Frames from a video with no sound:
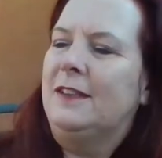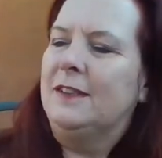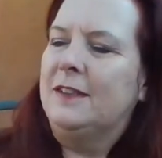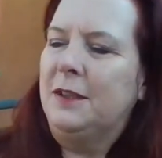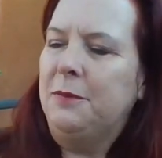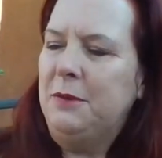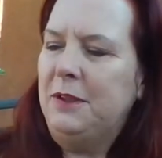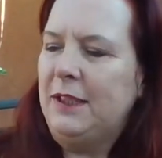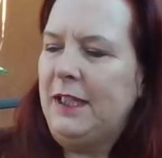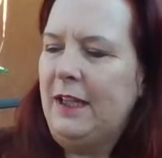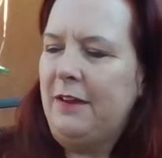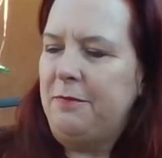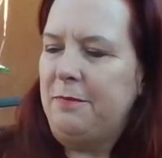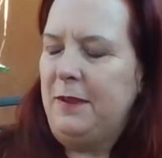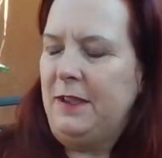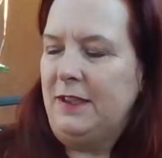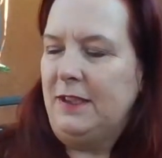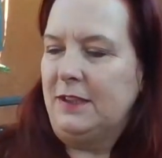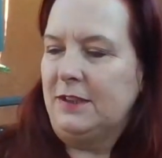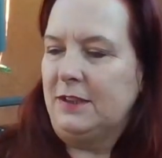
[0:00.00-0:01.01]
someone gave
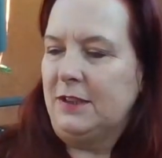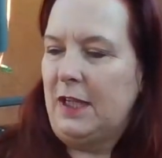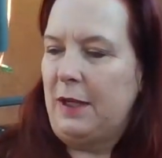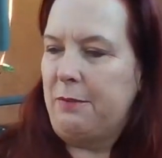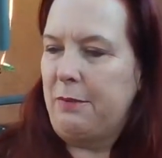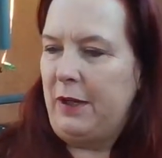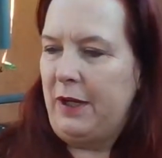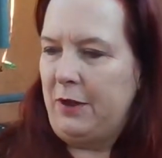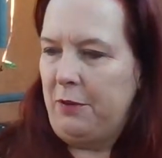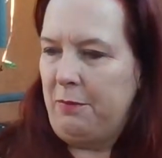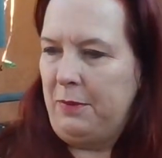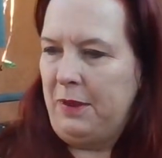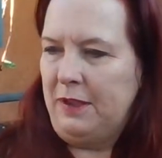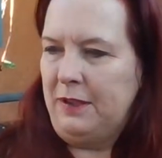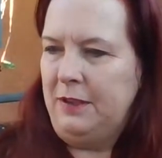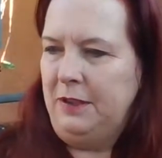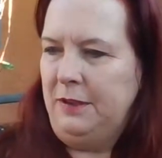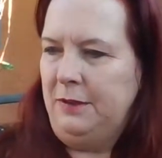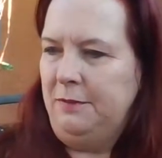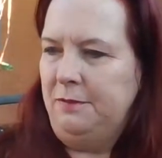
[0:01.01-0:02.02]
me this typewriter
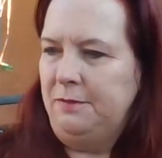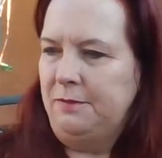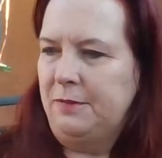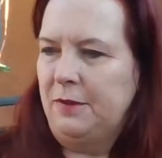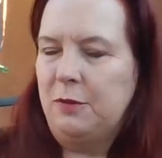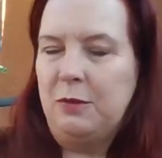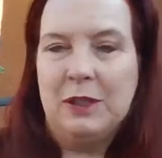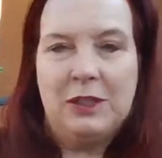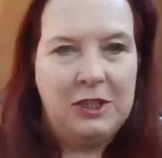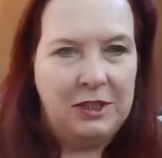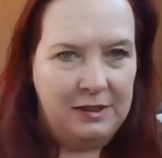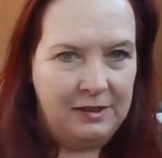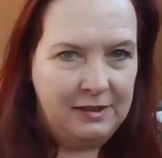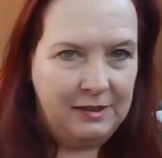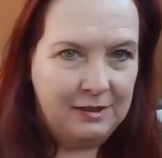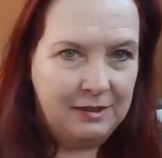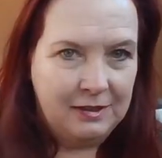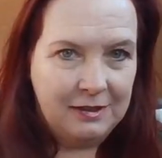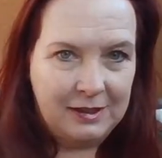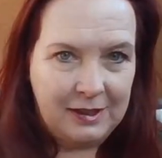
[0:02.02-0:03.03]
mug which
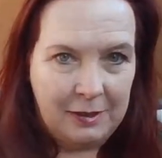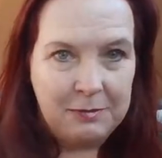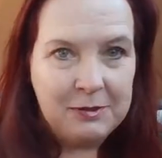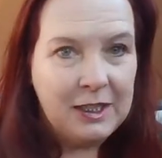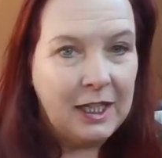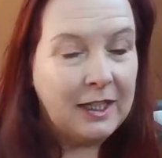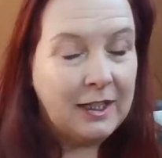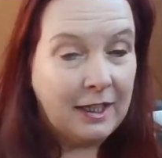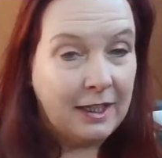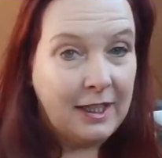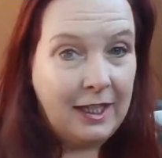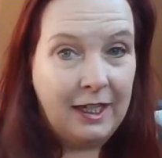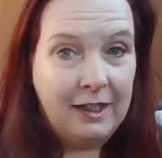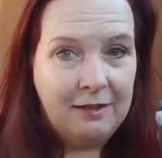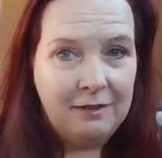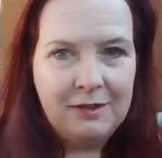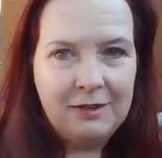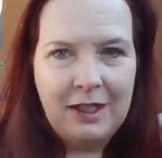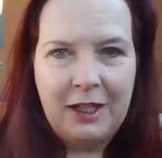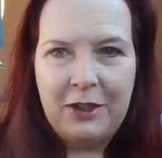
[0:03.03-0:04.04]
is seems like a
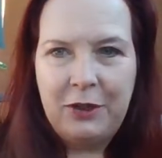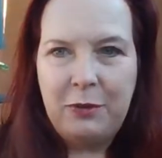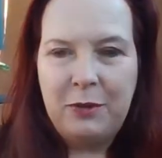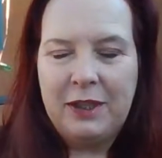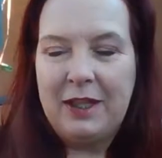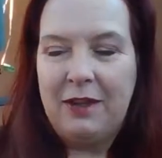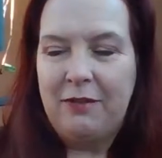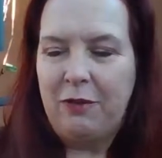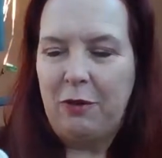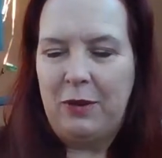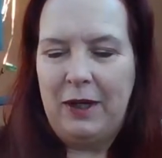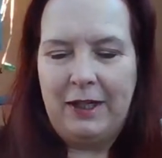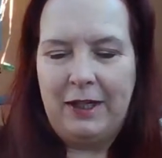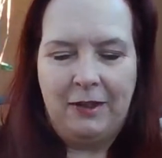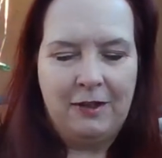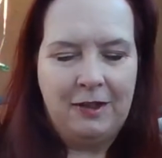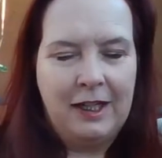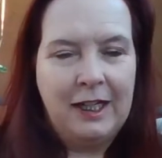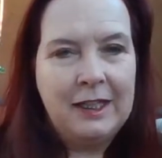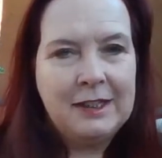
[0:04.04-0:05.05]
thing that you would give a
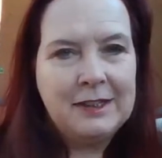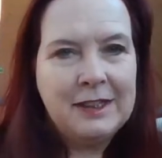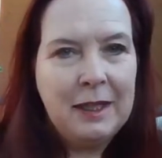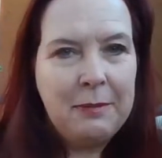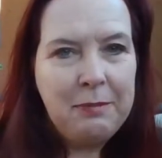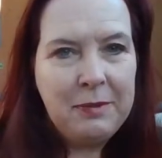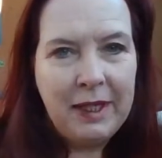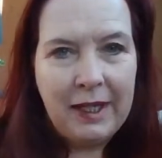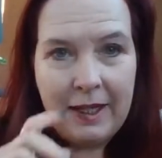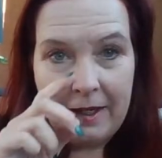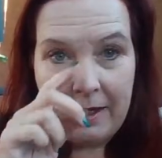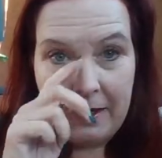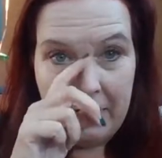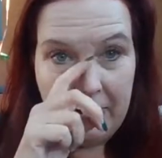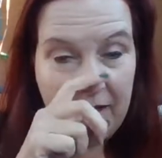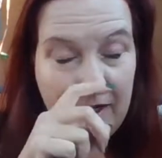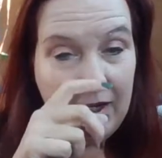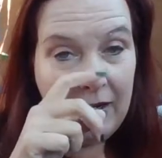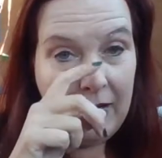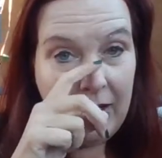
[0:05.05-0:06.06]
writer, except that
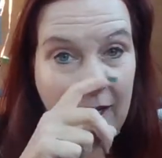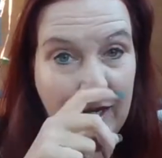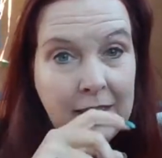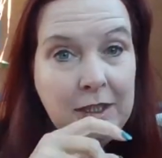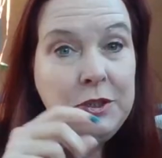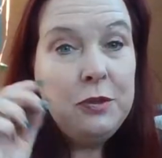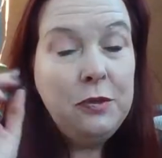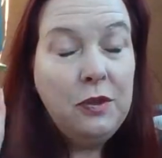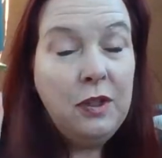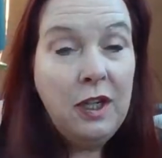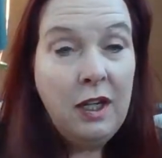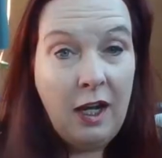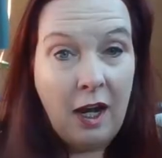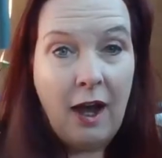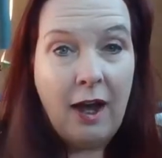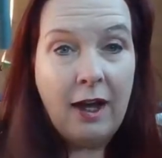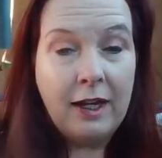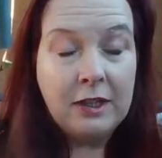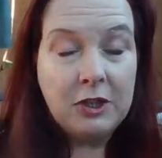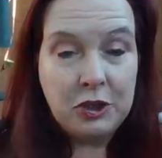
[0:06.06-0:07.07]
I do
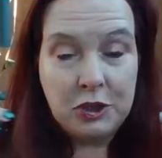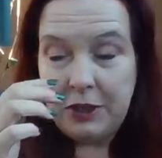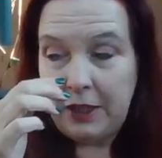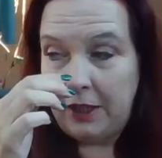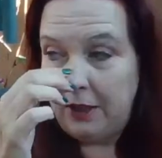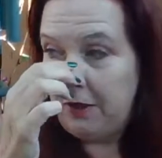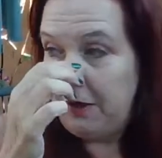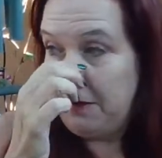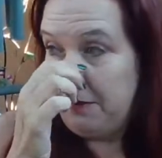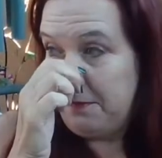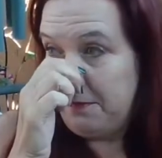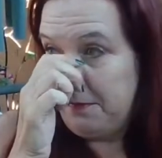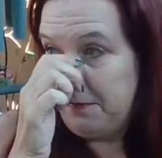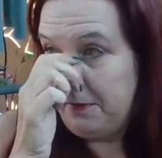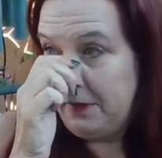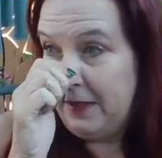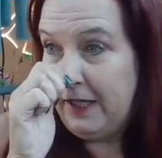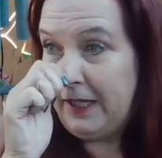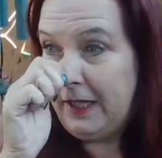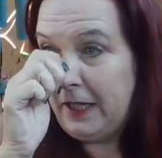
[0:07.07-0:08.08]
not share
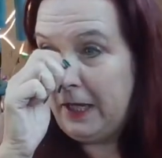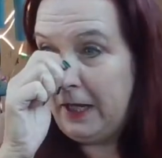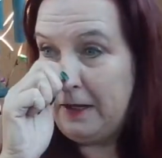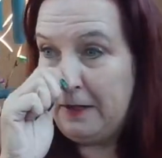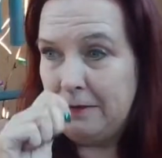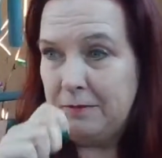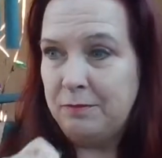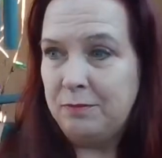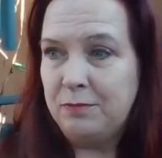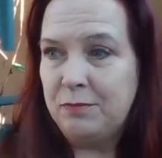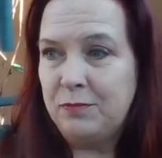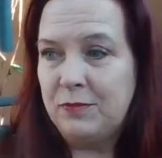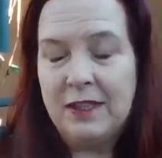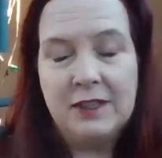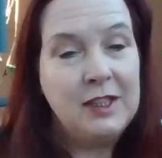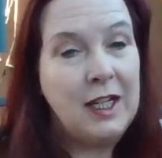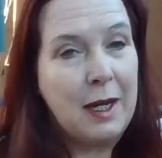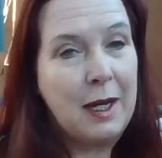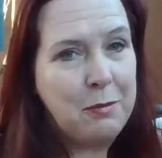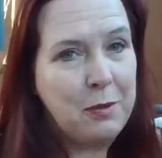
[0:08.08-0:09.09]
the uh, the
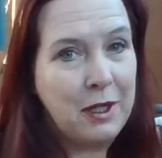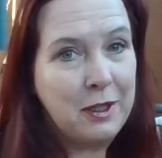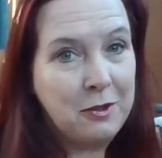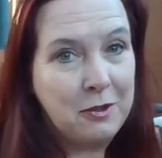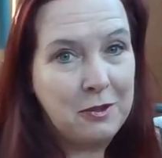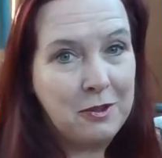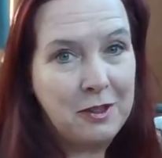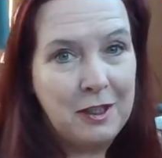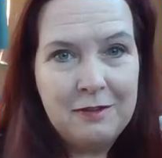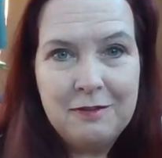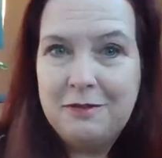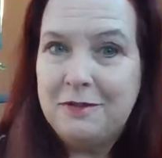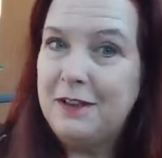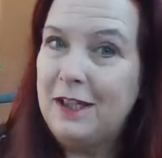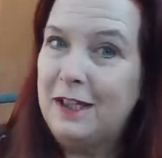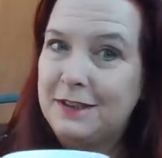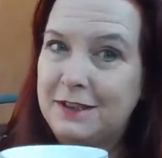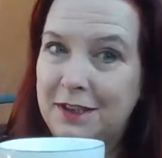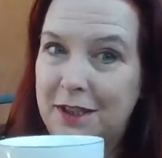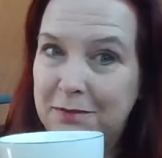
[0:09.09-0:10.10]
typewriter love
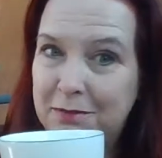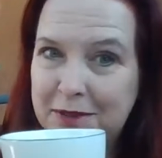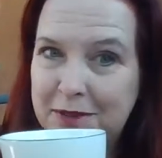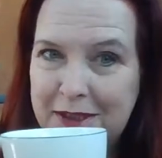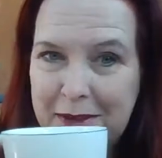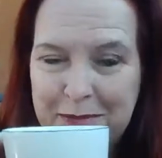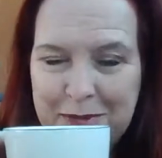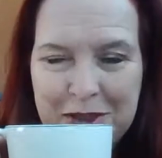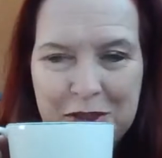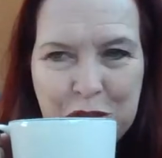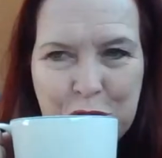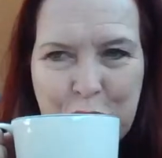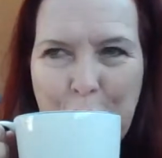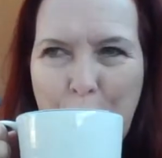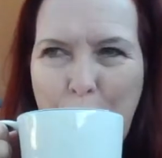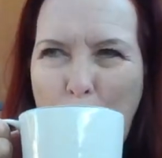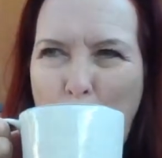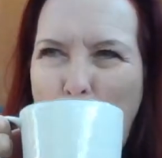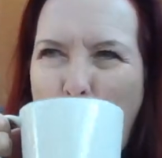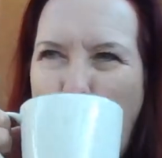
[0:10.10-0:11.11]
that some seem to
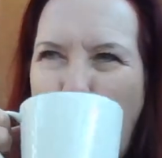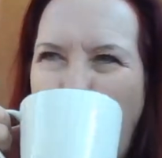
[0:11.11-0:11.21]
share.